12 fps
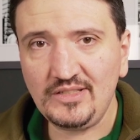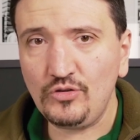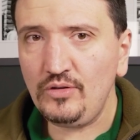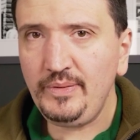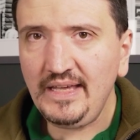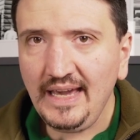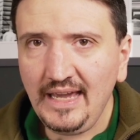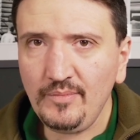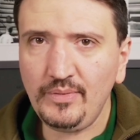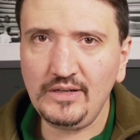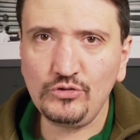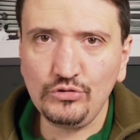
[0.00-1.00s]
So you'll be
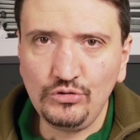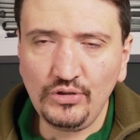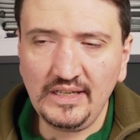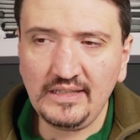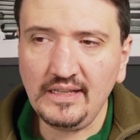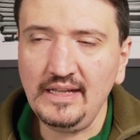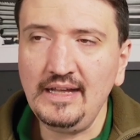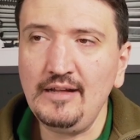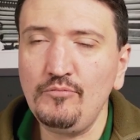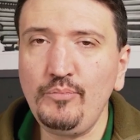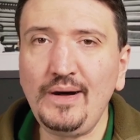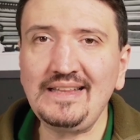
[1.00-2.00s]
able to do it,
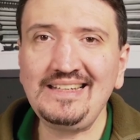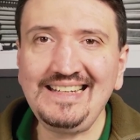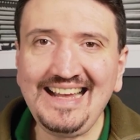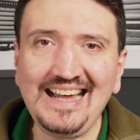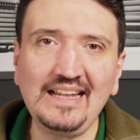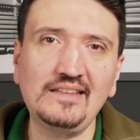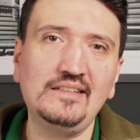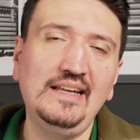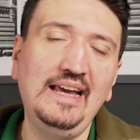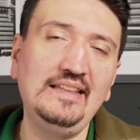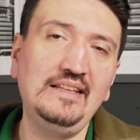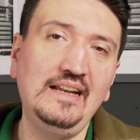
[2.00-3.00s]
but not
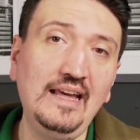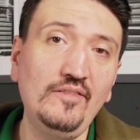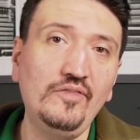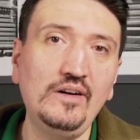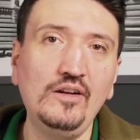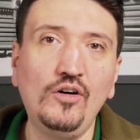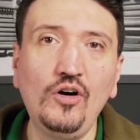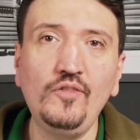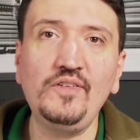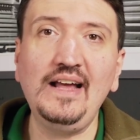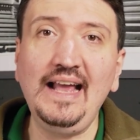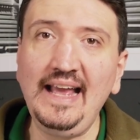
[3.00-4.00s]
at the level
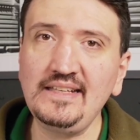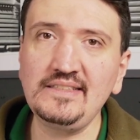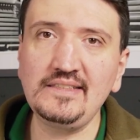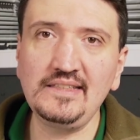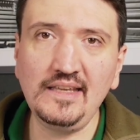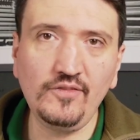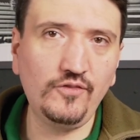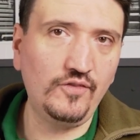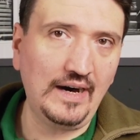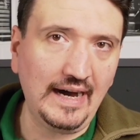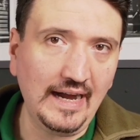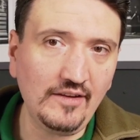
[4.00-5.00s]
of
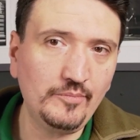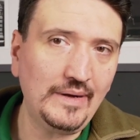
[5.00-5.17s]
X-T5,